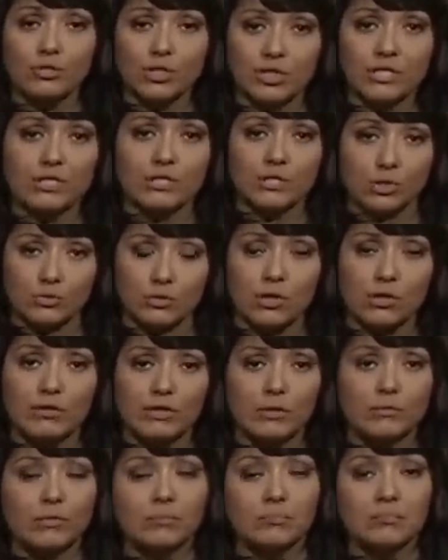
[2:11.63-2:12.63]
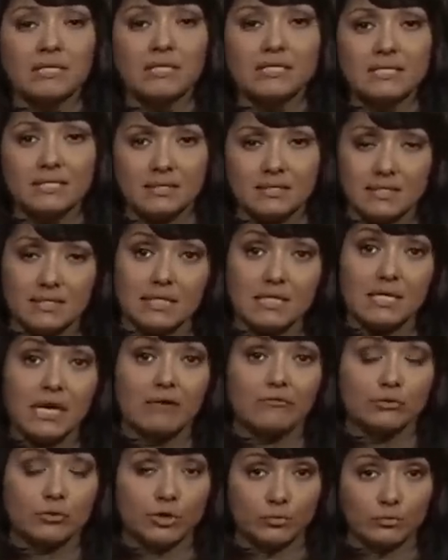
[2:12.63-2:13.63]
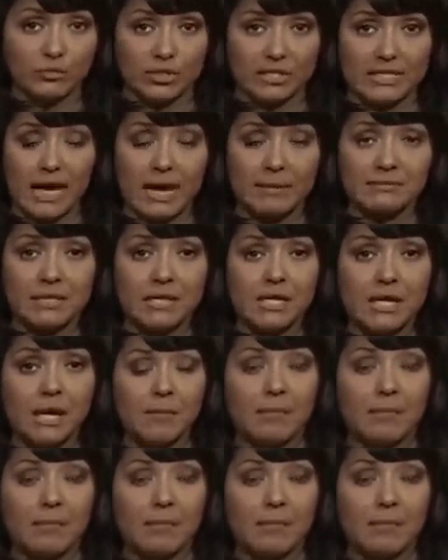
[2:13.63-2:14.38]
she is struggling with PTSD after she was stabbed